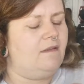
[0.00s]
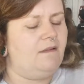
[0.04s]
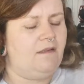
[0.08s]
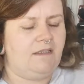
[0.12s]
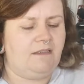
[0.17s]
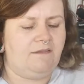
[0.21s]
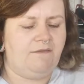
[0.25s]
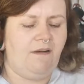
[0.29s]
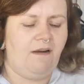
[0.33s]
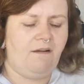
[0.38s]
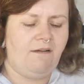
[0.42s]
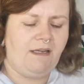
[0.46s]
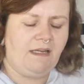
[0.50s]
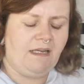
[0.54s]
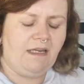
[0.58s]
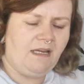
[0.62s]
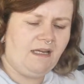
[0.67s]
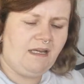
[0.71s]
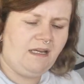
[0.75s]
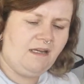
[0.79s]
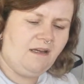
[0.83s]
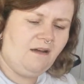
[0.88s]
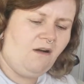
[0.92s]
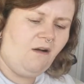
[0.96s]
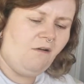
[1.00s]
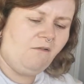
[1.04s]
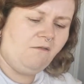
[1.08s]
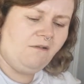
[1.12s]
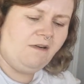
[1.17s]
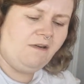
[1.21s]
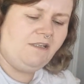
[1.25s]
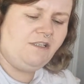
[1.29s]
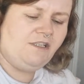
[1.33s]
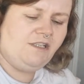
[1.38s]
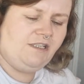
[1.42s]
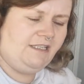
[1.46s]
It's very
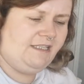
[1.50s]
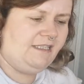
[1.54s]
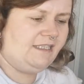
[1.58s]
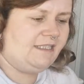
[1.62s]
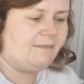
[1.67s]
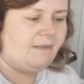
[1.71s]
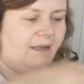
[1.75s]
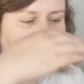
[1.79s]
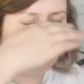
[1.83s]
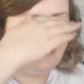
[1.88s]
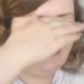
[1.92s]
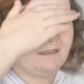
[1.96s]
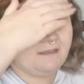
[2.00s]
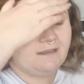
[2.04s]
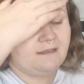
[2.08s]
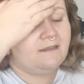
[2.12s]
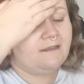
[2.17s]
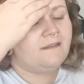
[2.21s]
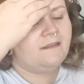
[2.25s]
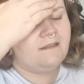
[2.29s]
orangey smelling.